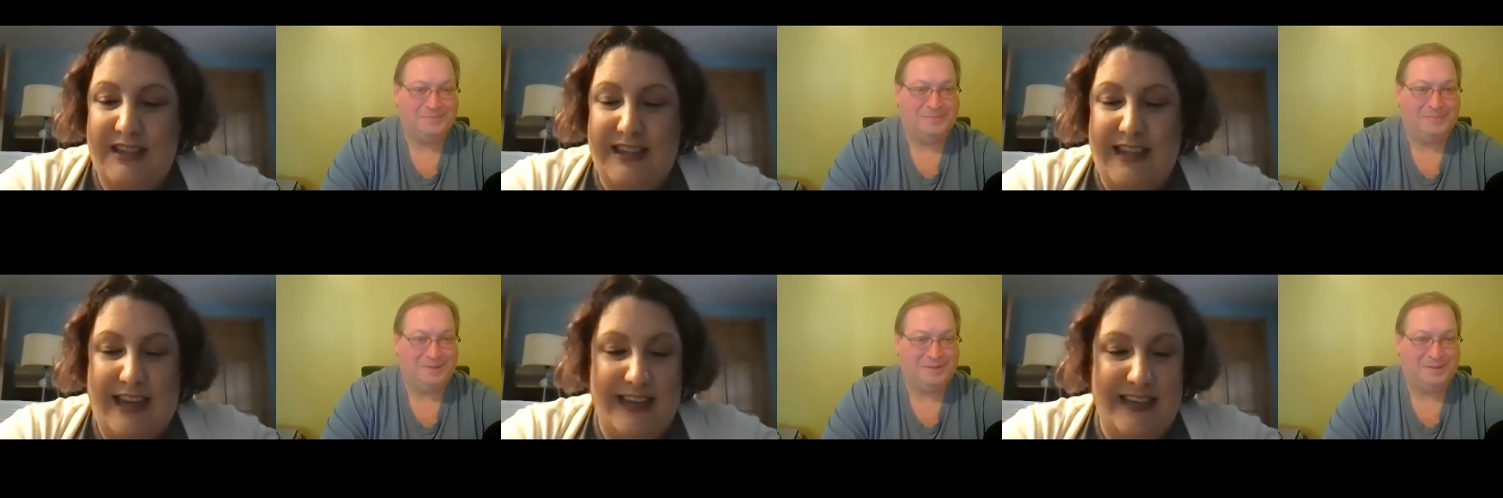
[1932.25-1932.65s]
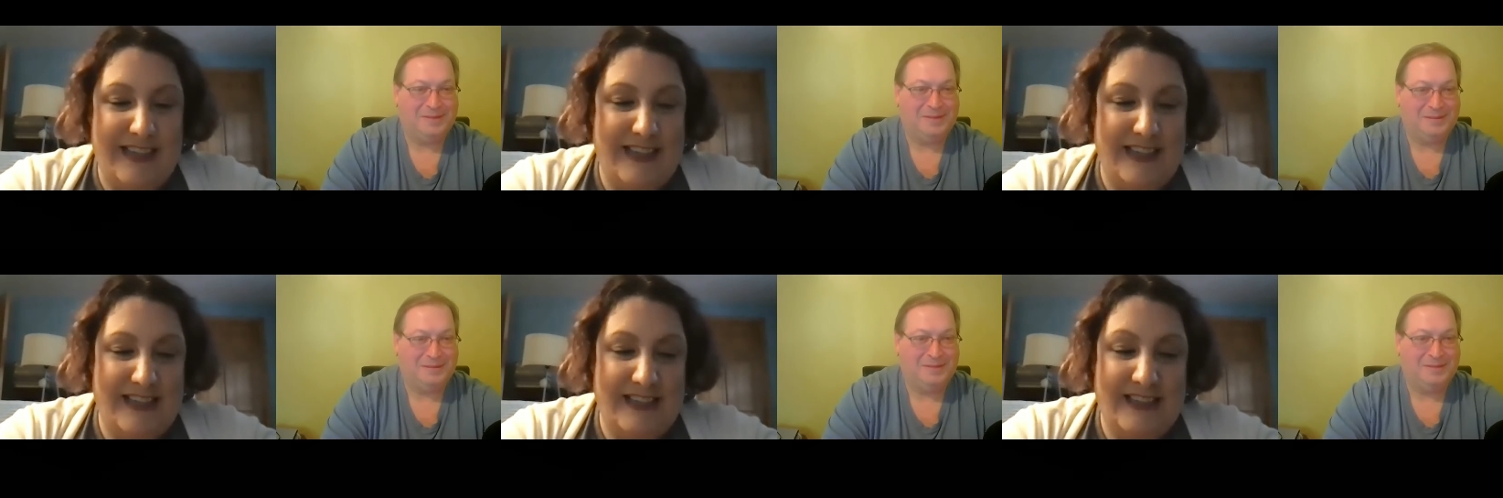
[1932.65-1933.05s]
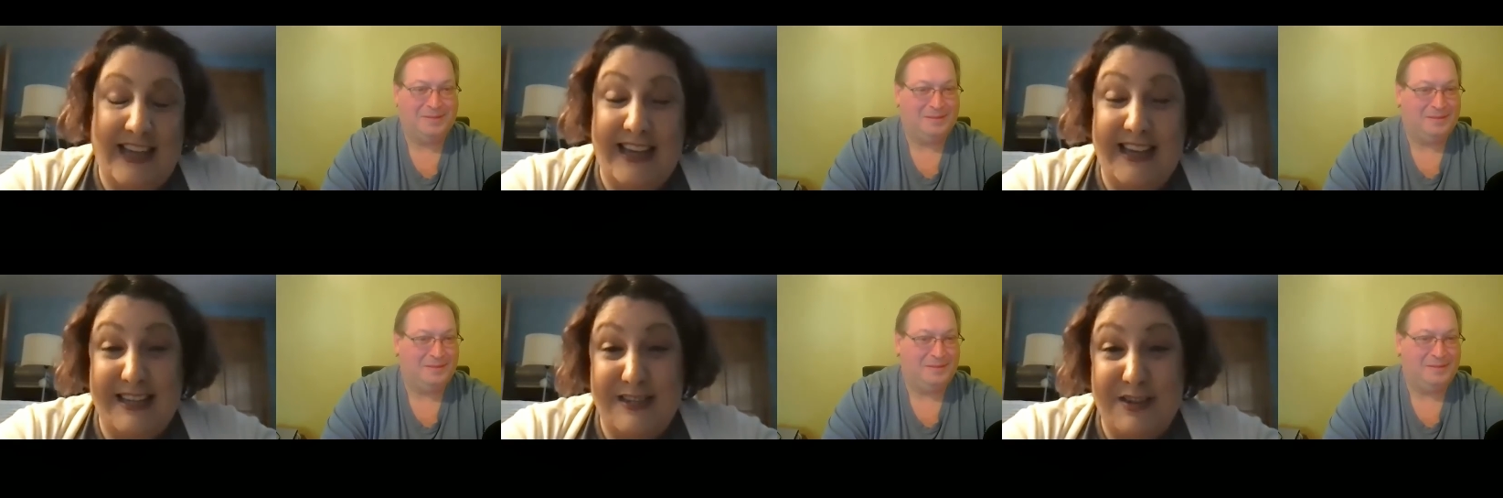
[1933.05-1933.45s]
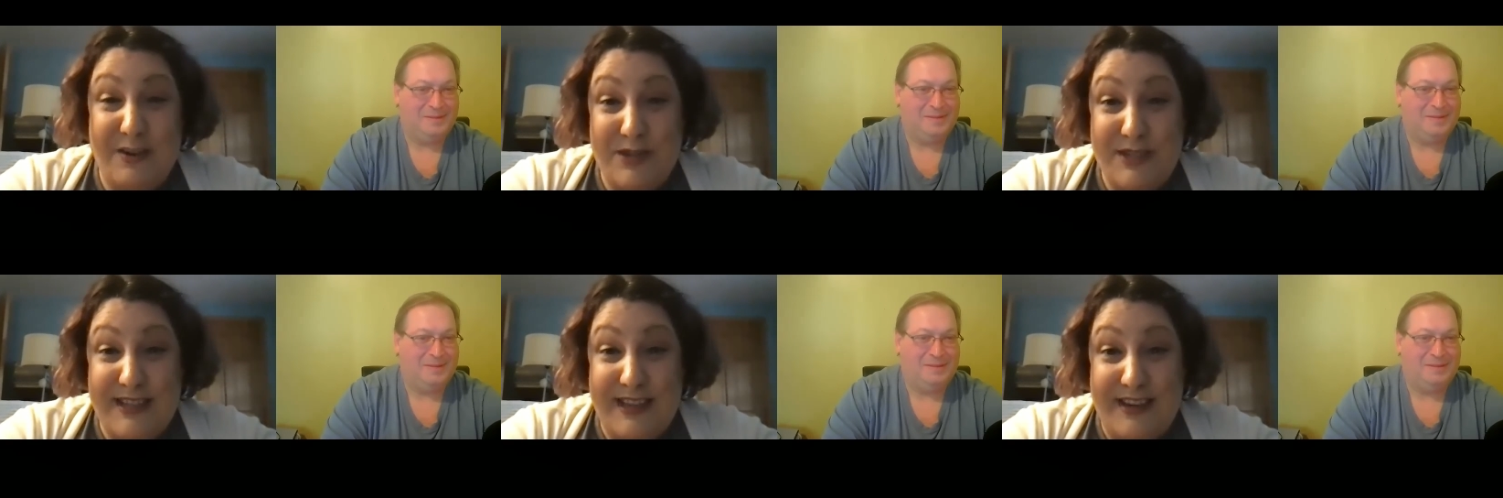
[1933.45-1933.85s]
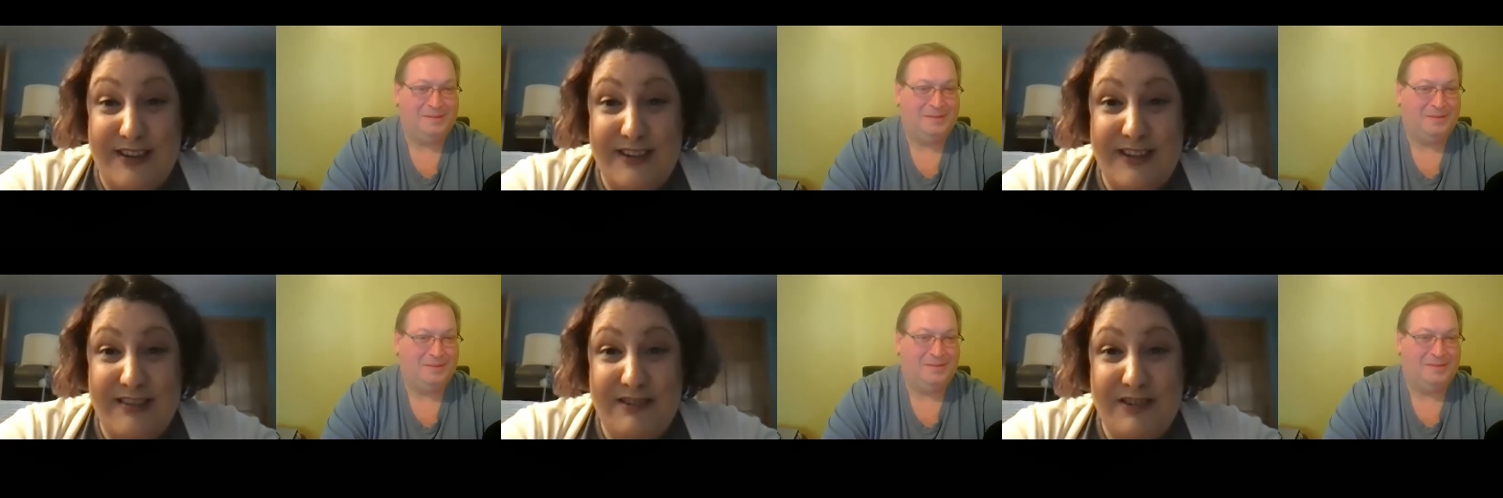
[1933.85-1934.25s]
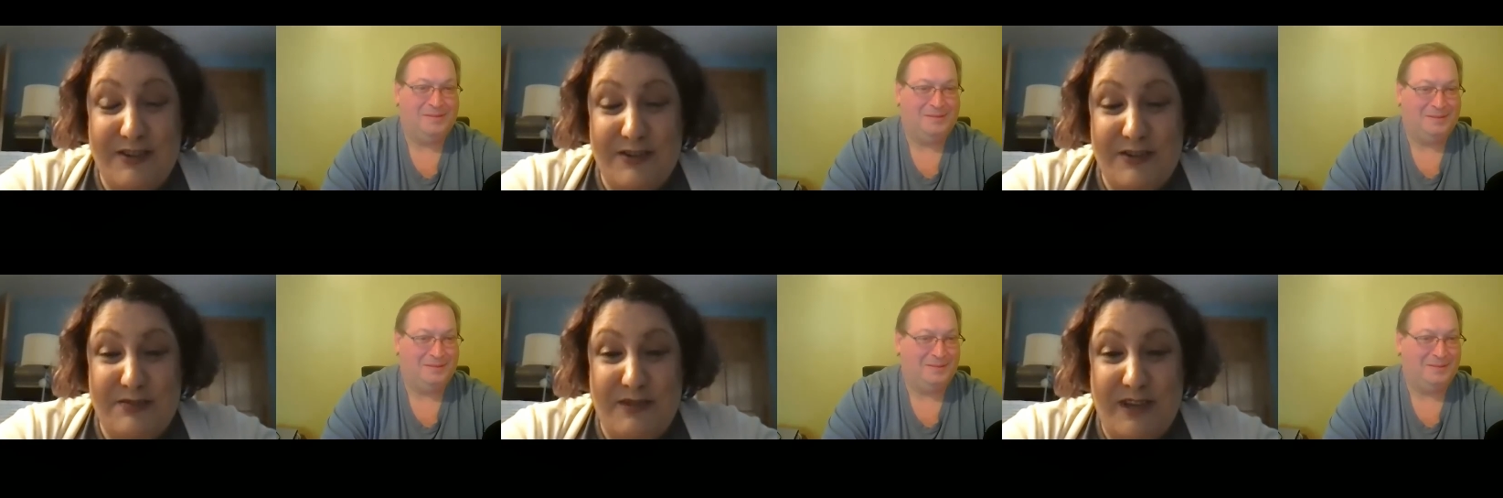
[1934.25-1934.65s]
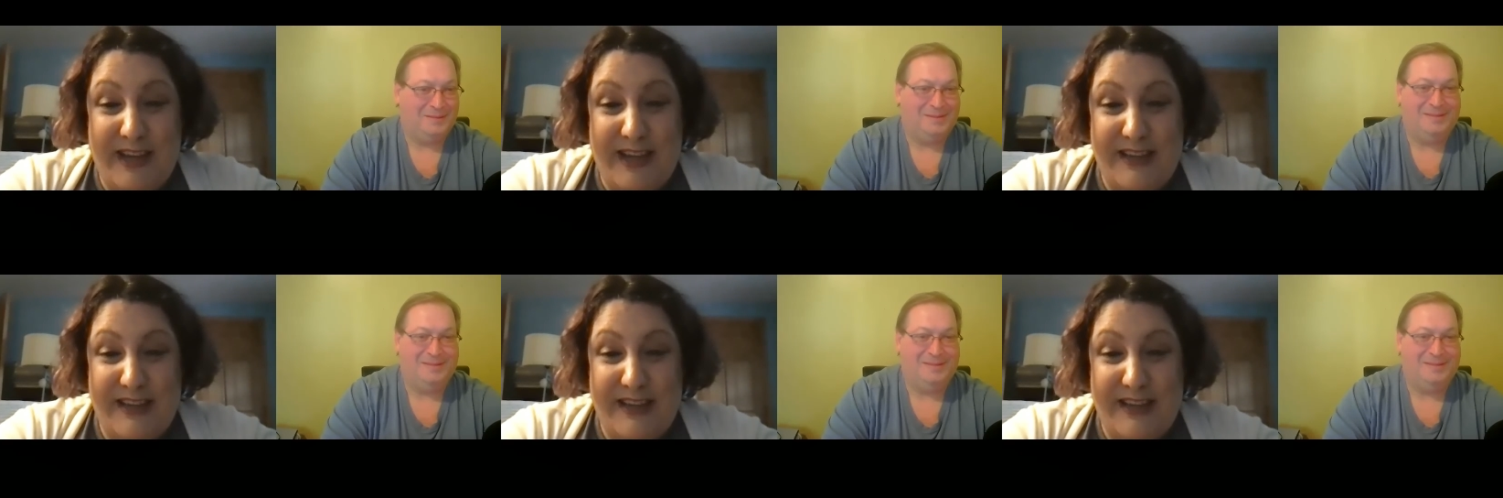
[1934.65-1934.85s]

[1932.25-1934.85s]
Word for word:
Speaker 1: that that is always there, never goes away.